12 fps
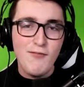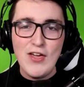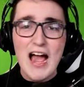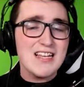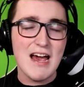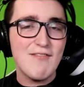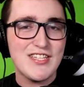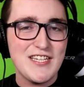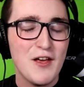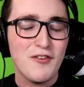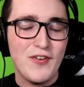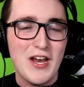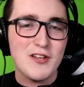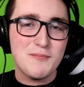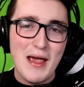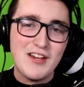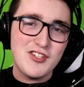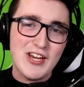If you guys haven't seen those videos,
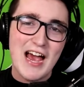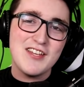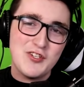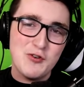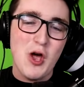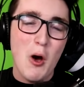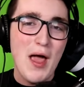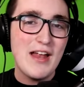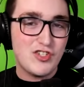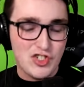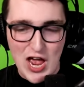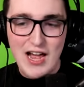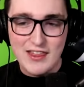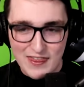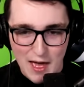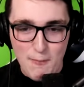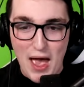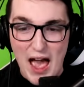make sure you guys do go and check
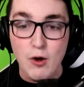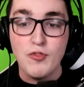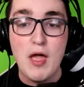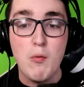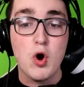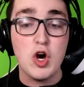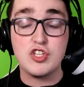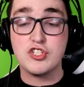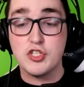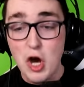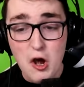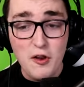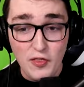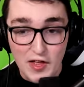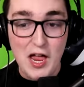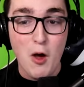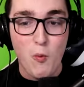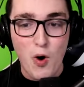them out. They were
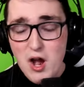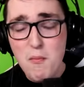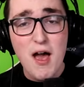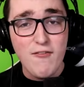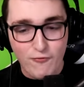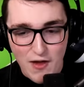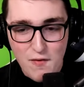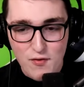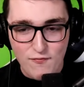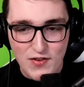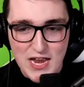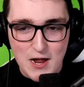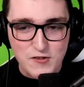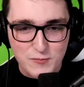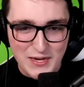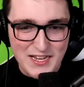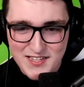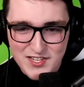certainly one of my favorite videos
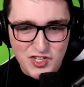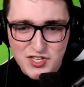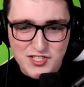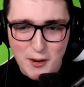because it's just